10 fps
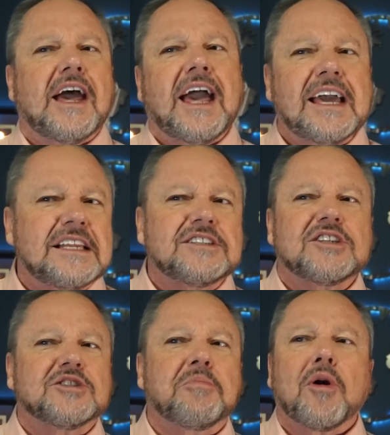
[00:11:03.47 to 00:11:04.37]
Hades
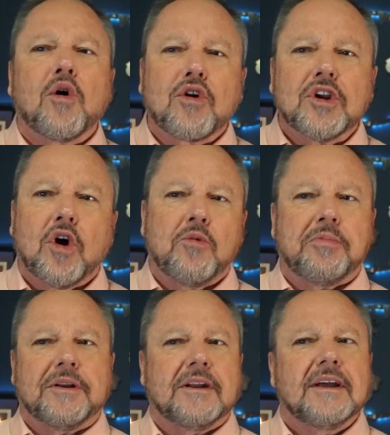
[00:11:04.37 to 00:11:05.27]
is broken
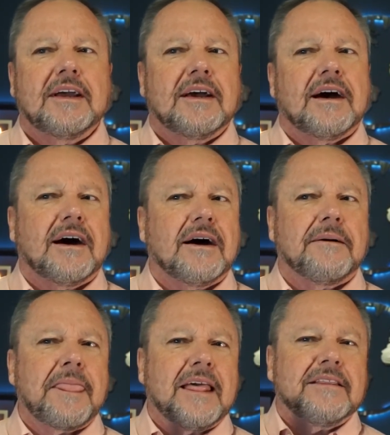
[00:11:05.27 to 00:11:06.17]
open.
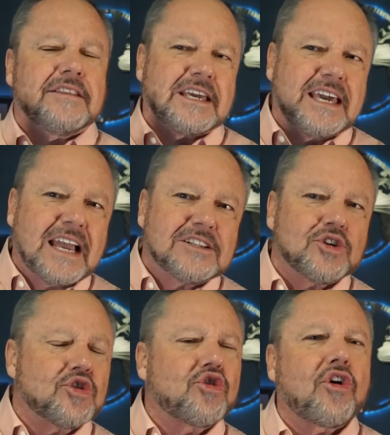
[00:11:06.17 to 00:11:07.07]
Uh, the gates
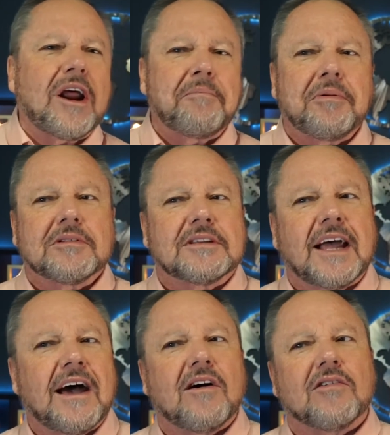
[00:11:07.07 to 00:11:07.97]
are trampled
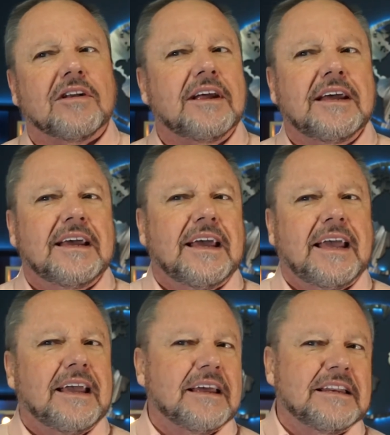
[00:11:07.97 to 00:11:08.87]
down,
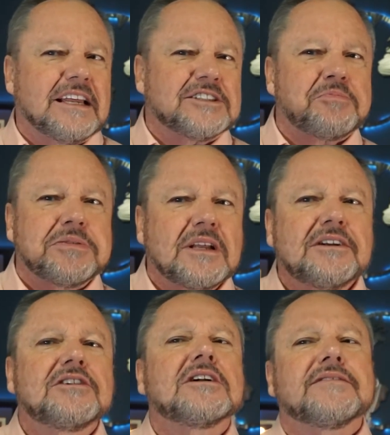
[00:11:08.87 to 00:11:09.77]
and it's
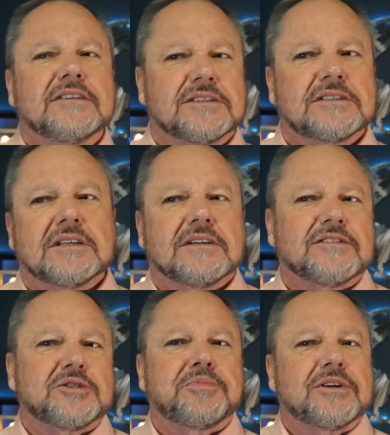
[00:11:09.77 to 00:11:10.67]
plundered of its of
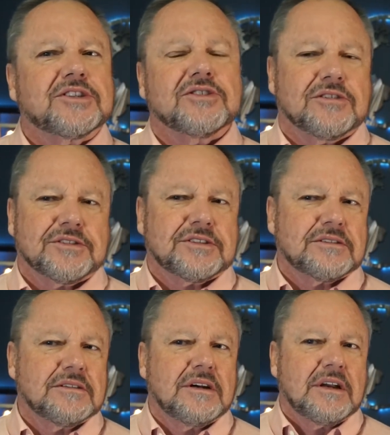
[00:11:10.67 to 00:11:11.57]
its
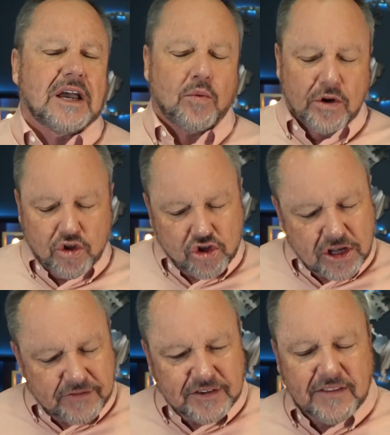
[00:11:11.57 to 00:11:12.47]
prisoners. And what
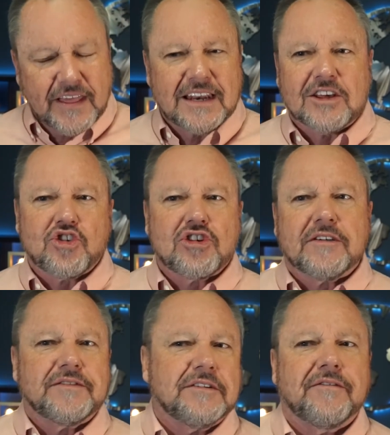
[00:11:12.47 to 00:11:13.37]
shifted then is
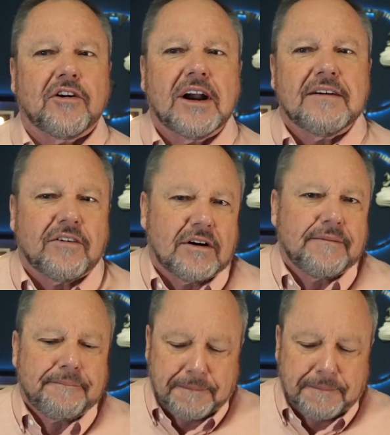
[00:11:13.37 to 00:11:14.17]
shifted forever.